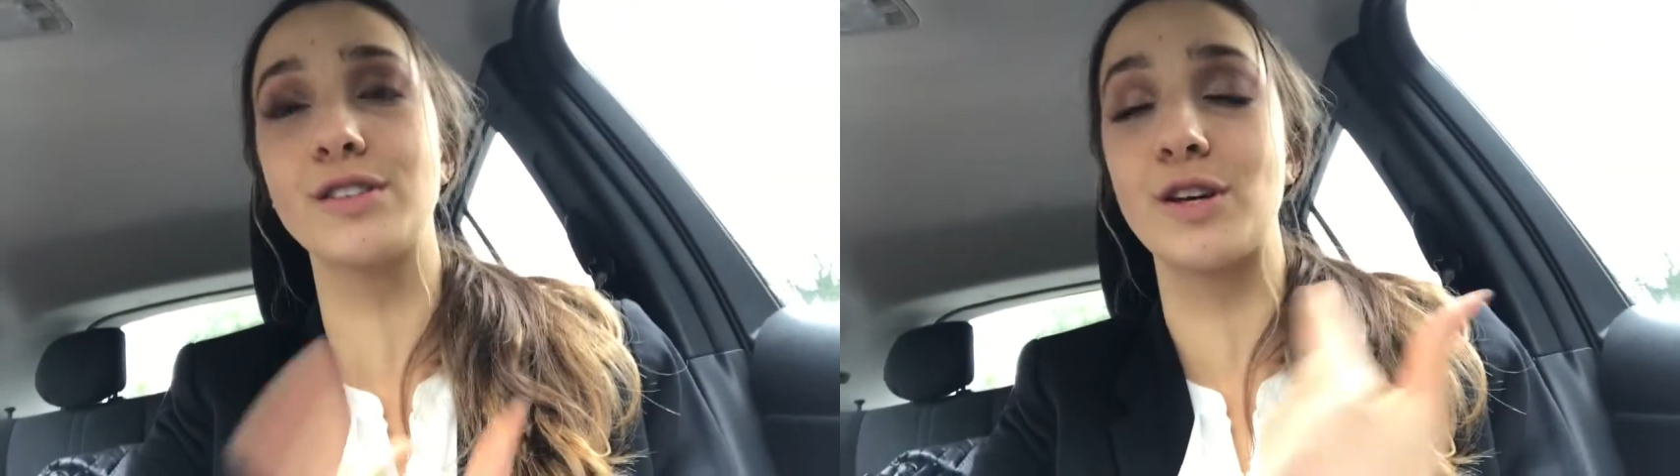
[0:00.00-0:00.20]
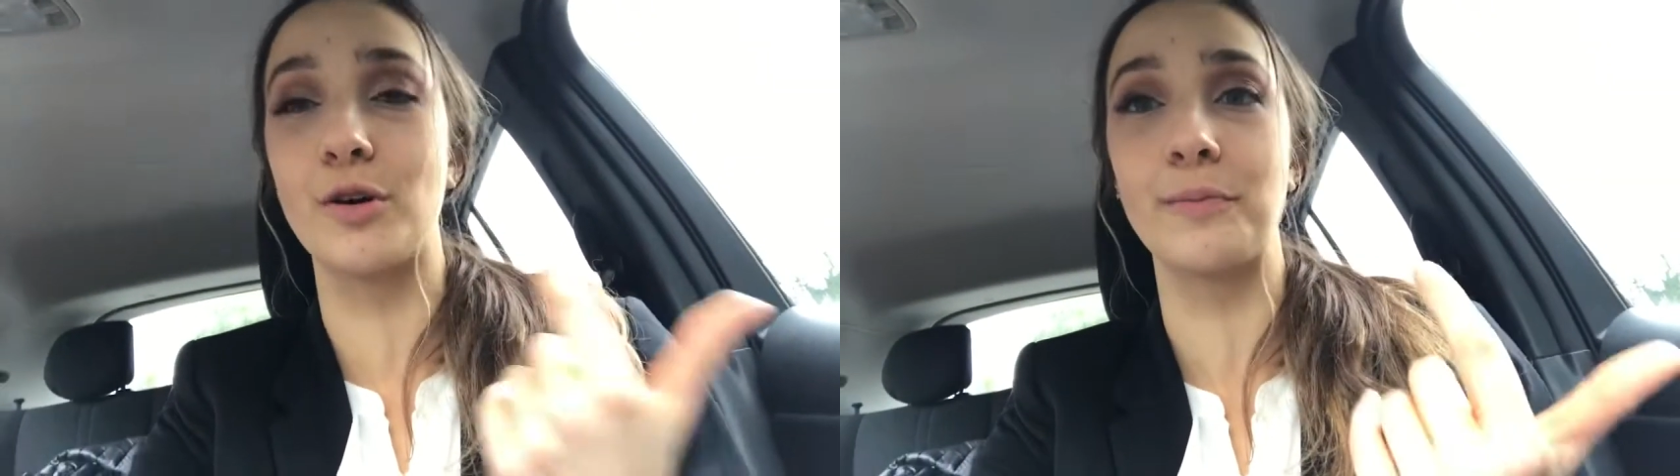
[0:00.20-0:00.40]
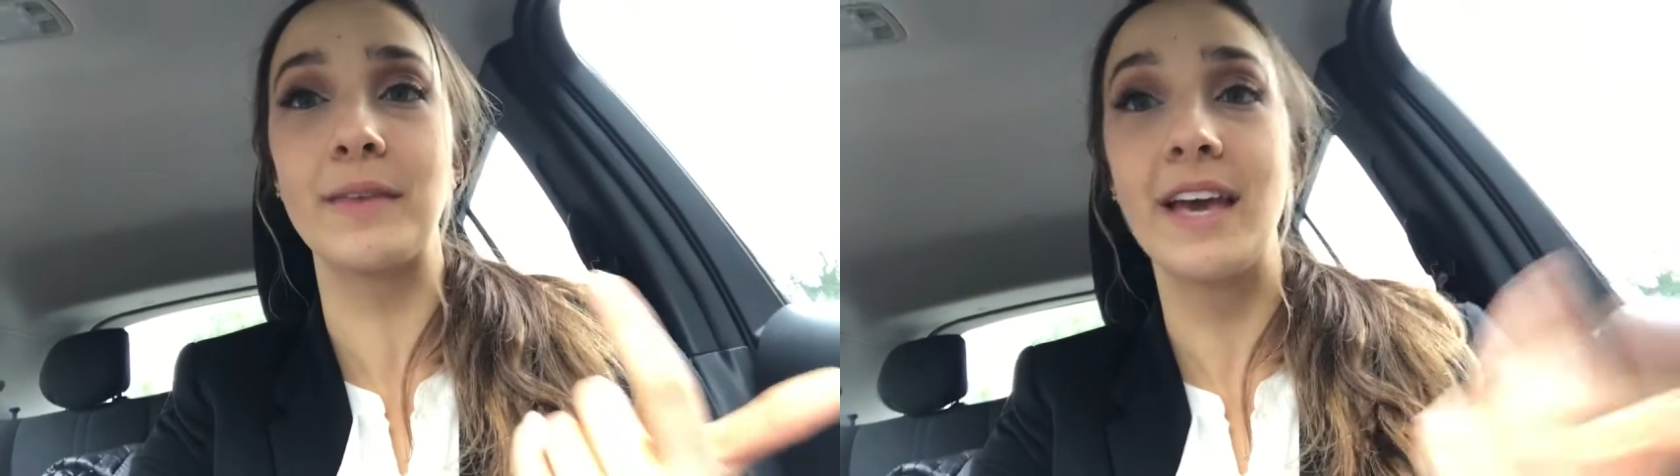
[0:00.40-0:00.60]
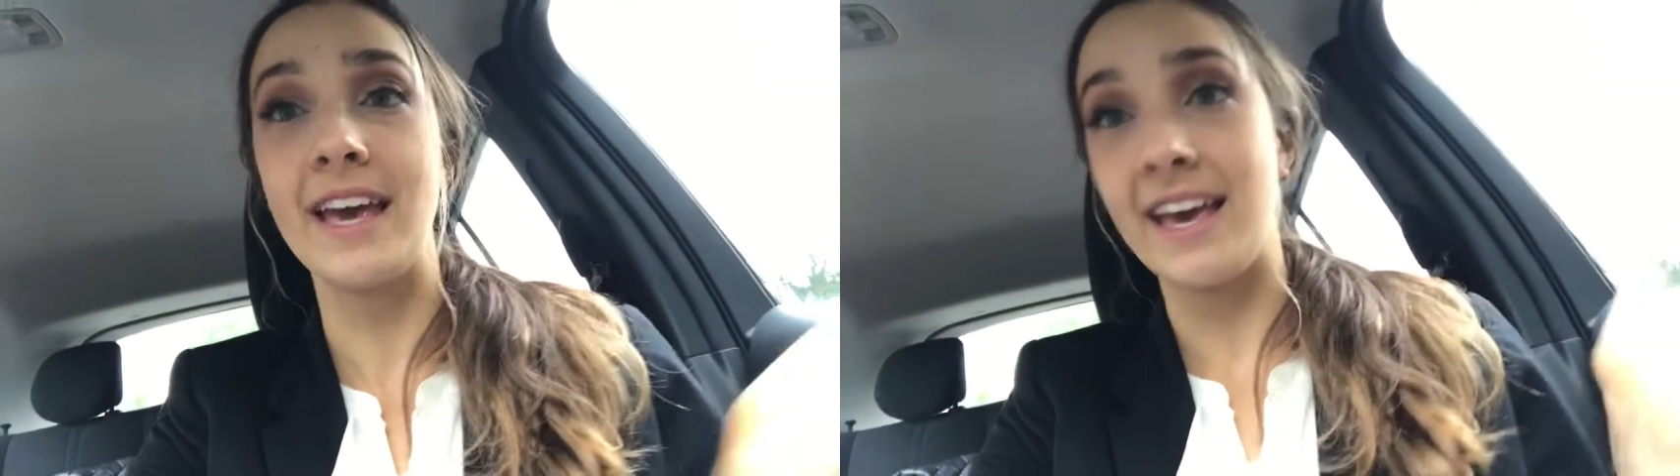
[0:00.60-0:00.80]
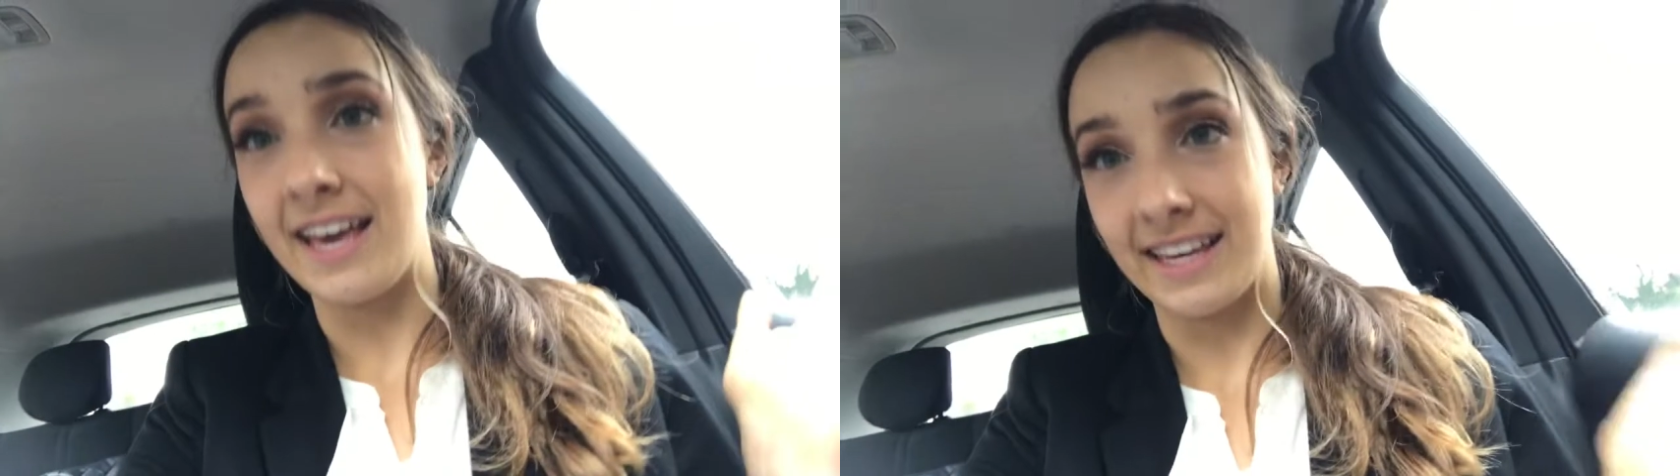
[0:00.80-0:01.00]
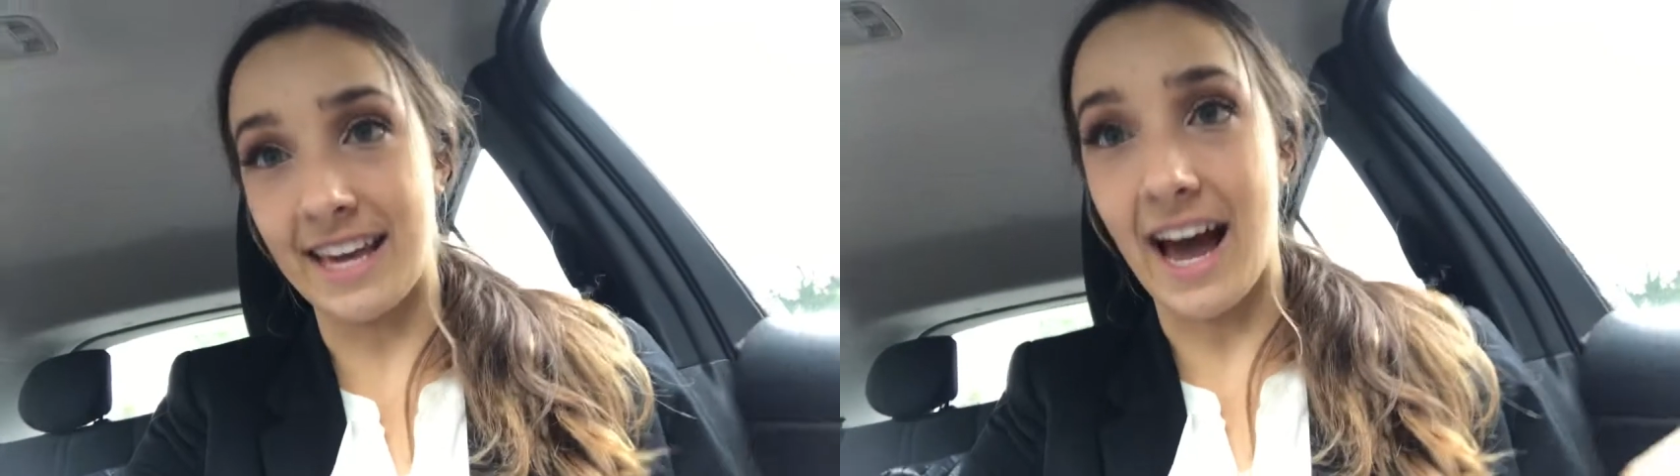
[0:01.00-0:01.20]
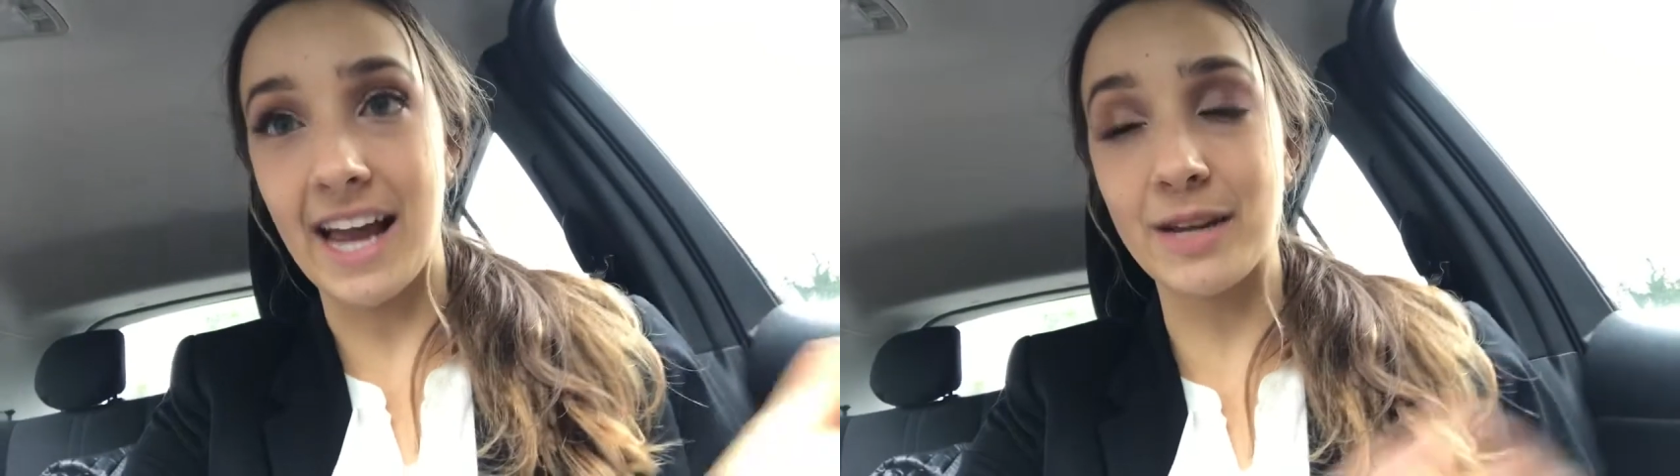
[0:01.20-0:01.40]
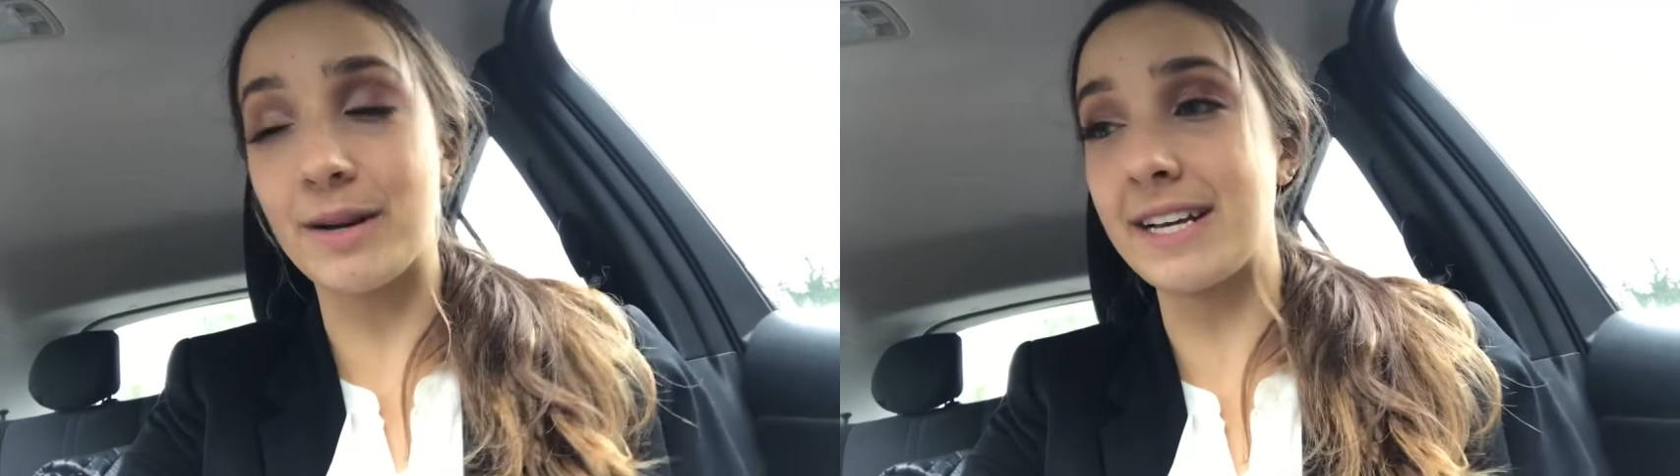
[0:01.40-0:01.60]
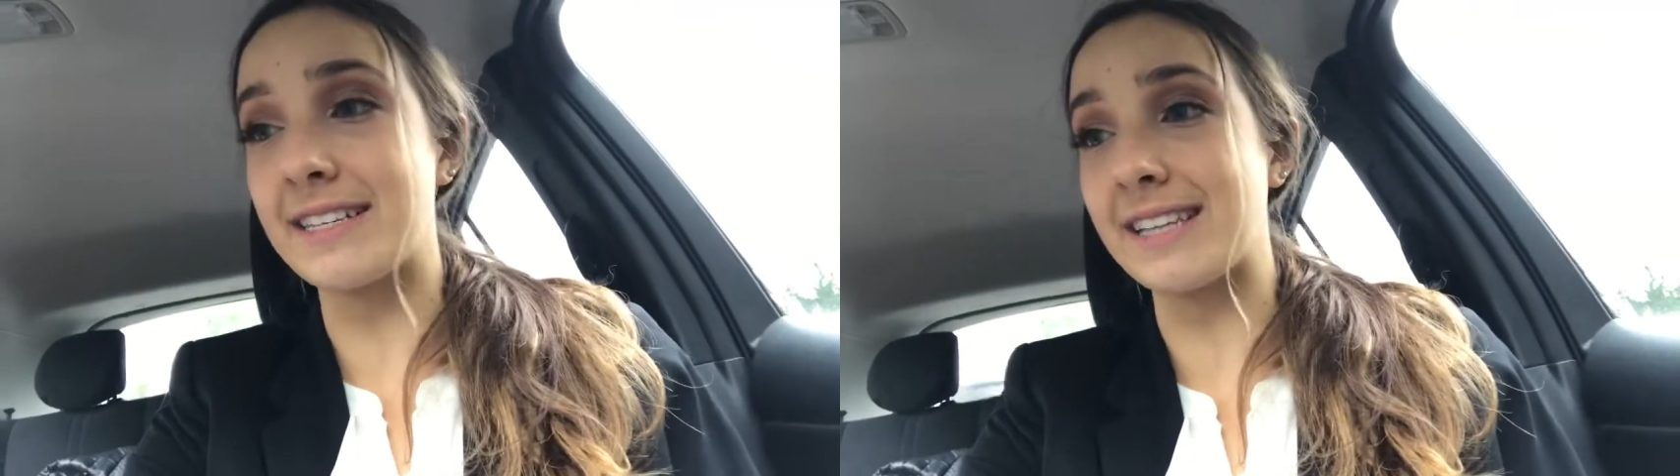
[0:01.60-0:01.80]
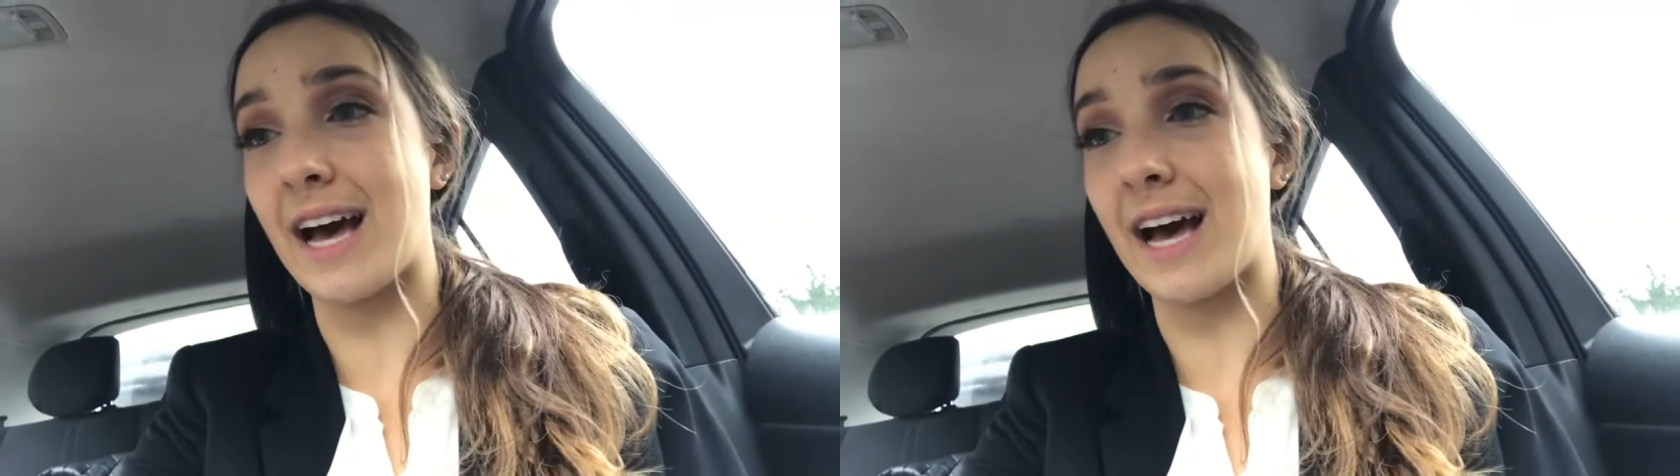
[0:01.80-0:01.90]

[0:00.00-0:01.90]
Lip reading: So yeah, anyways,